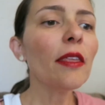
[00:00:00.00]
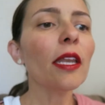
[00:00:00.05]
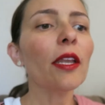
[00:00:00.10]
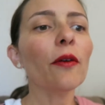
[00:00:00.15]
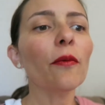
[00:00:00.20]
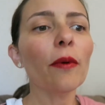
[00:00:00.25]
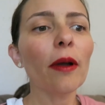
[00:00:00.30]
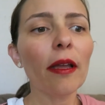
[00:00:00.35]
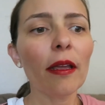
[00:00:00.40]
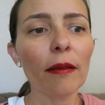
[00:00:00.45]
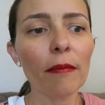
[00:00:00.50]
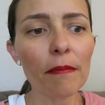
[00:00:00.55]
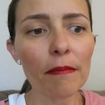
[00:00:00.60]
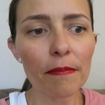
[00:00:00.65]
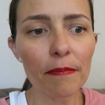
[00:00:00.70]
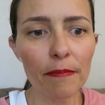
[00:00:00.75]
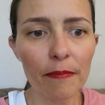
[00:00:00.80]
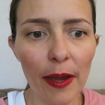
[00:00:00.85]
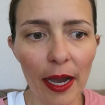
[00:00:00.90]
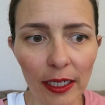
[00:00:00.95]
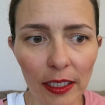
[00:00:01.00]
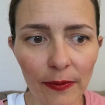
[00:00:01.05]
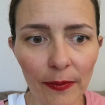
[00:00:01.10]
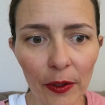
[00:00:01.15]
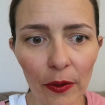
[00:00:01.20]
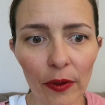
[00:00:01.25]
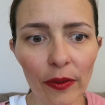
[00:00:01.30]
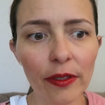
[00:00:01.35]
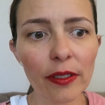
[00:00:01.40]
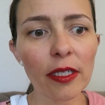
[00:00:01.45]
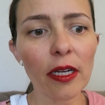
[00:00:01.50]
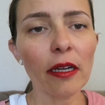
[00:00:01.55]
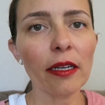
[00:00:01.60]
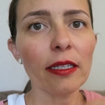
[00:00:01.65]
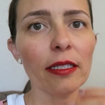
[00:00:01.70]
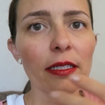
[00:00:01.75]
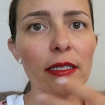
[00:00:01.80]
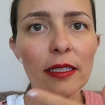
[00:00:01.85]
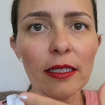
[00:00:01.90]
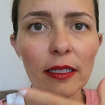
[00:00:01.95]
Then I went back to my
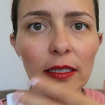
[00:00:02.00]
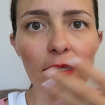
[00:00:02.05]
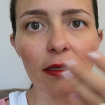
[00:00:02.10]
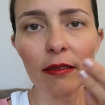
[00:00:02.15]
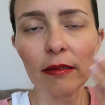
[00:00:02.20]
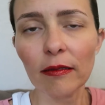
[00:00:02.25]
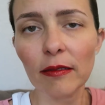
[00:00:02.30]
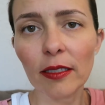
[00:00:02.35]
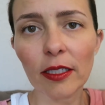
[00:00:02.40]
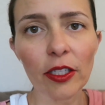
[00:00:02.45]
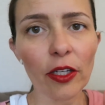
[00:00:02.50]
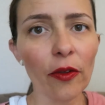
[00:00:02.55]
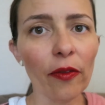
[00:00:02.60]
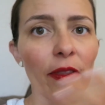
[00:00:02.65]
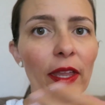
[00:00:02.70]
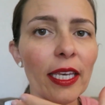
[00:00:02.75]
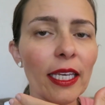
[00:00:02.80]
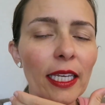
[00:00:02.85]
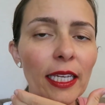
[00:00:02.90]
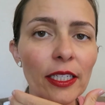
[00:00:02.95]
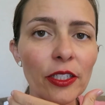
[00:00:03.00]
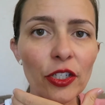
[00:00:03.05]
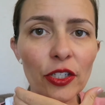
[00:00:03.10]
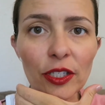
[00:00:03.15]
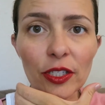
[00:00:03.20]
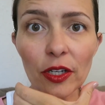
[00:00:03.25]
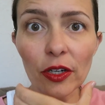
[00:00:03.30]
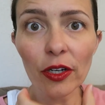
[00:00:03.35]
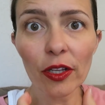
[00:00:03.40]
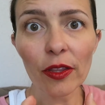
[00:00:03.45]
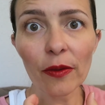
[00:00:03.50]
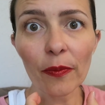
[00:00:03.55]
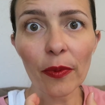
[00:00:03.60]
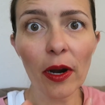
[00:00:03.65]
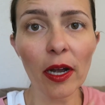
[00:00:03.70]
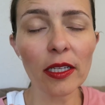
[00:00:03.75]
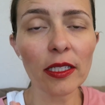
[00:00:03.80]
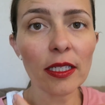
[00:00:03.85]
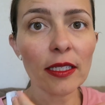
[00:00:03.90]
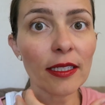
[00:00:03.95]
orthodontist, and you know, then he just started the
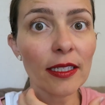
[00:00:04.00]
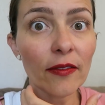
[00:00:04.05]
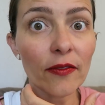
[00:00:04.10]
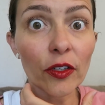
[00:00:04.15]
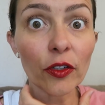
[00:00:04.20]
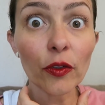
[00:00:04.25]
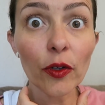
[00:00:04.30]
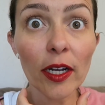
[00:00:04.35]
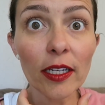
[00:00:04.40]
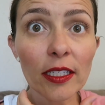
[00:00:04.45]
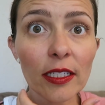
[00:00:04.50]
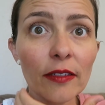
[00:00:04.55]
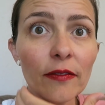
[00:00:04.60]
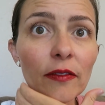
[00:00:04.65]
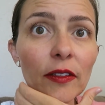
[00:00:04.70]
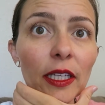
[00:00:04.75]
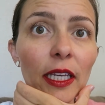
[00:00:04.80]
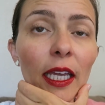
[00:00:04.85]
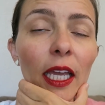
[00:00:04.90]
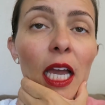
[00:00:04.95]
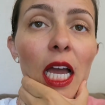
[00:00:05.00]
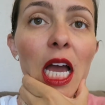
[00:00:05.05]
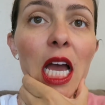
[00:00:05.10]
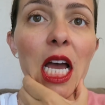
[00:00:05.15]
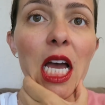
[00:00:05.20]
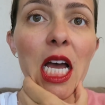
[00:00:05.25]
process of aggressively